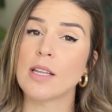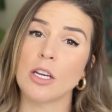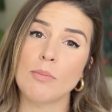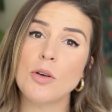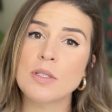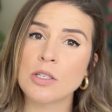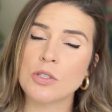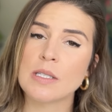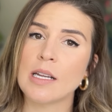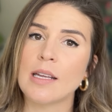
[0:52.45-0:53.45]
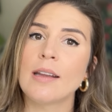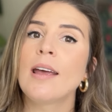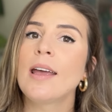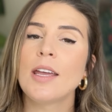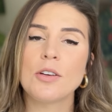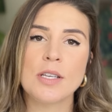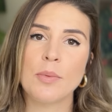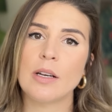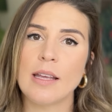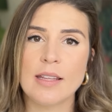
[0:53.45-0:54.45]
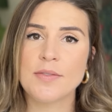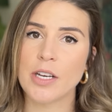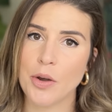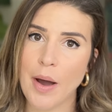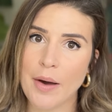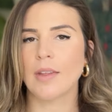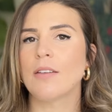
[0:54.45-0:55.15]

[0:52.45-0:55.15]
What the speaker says: that you're most interested in, here's how I'm gonna lay this video out.